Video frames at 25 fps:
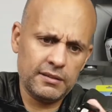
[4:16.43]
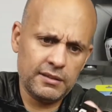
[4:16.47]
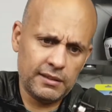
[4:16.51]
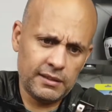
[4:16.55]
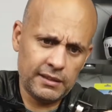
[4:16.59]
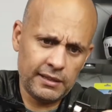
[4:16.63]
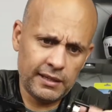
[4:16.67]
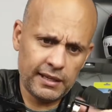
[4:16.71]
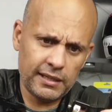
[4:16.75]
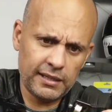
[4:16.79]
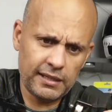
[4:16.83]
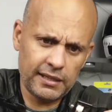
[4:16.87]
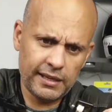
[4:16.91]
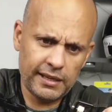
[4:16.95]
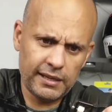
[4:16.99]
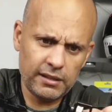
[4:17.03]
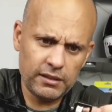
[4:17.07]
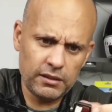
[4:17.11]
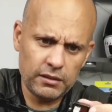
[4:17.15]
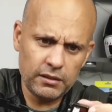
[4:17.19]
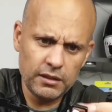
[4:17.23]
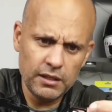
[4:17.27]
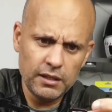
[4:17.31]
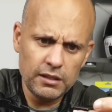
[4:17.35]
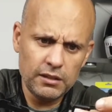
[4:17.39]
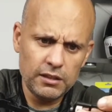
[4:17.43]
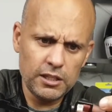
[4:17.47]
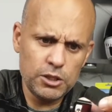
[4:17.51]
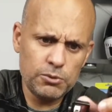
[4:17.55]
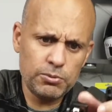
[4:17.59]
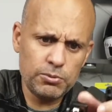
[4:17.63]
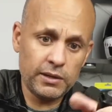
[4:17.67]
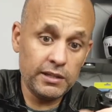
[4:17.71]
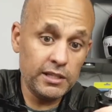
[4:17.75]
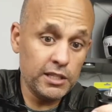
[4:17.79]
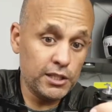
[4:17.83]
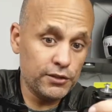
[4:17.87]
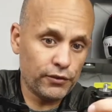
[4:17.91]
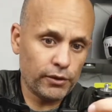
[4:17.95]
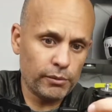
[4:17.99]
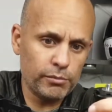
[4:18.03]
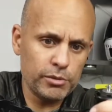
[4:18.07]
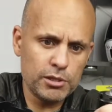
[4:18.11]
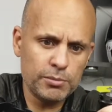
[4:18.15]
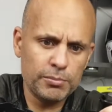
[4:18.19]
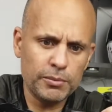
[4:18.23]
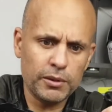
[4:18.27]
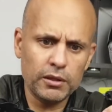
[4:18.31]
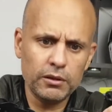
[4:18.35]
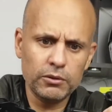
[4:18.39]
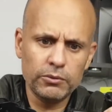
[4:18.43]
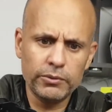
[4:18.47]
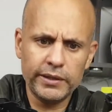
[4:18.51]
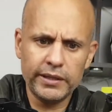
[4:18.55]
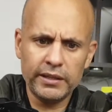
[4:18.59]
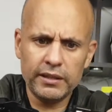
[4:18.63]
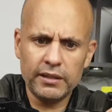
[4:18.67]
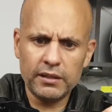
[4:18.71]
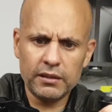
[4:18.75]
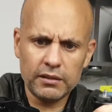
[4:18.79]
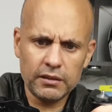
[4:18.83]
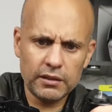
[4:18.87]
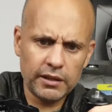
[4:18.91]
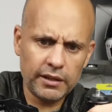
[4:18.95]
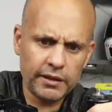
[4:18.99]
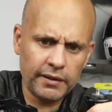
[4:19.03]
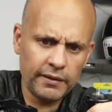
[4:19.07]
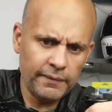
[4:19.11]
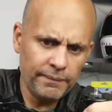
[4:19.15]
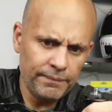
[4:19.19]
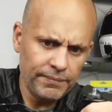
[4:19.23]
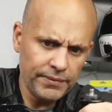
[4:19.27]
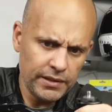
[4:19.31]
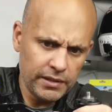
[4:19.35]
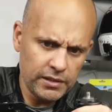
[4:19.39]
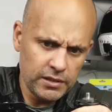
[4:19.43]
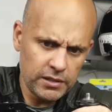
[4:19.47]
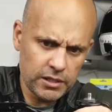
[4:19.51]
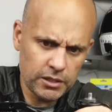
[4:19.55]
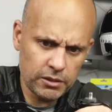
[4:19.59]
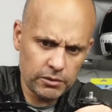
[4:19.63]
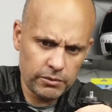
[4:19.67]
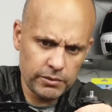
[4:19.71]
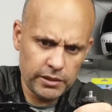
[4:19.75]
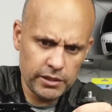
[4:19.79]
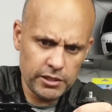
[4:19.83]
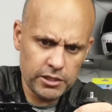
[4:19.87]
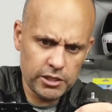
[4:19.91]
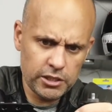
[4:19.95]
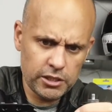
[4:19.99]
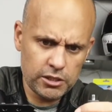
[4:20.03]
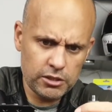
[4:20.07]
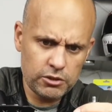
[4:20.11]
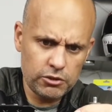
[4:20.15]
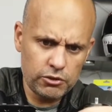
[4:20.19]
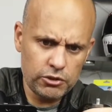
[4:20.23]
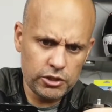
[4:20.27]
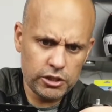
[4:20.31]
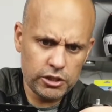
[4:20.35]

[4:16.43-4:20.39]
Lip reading: another handle. This one is from Small Rig. Okay, so you